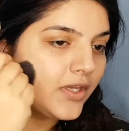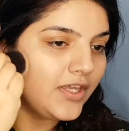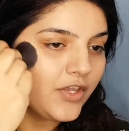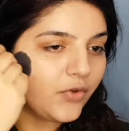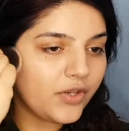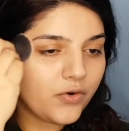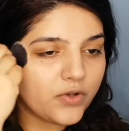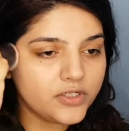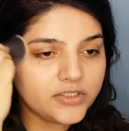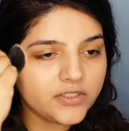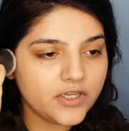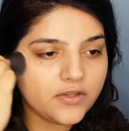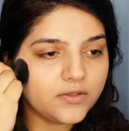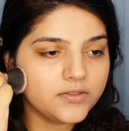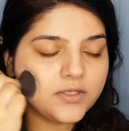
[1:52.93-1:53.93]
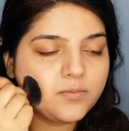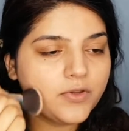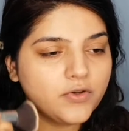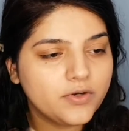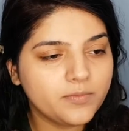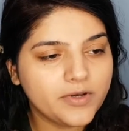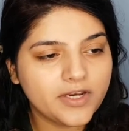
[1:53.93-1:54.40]
You can also use a
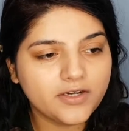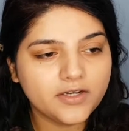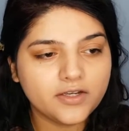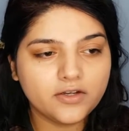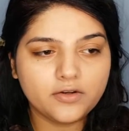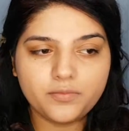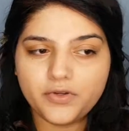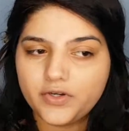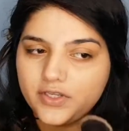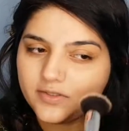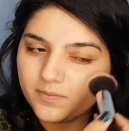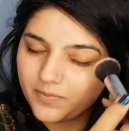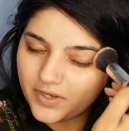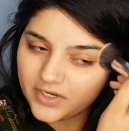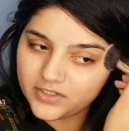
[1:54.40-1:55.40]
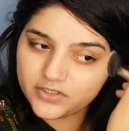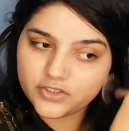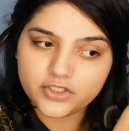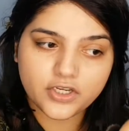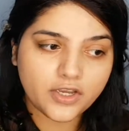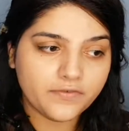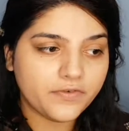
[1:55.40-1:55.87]
beauty blender or beauty
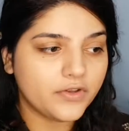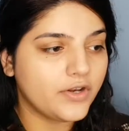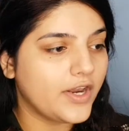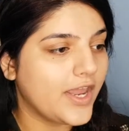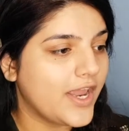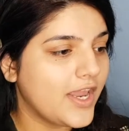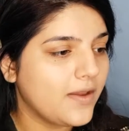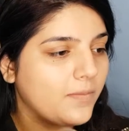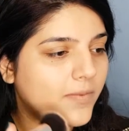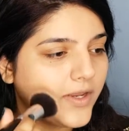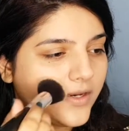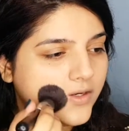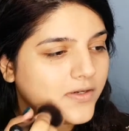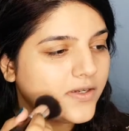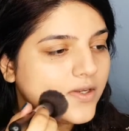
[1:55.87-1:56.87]
sponge if you like, but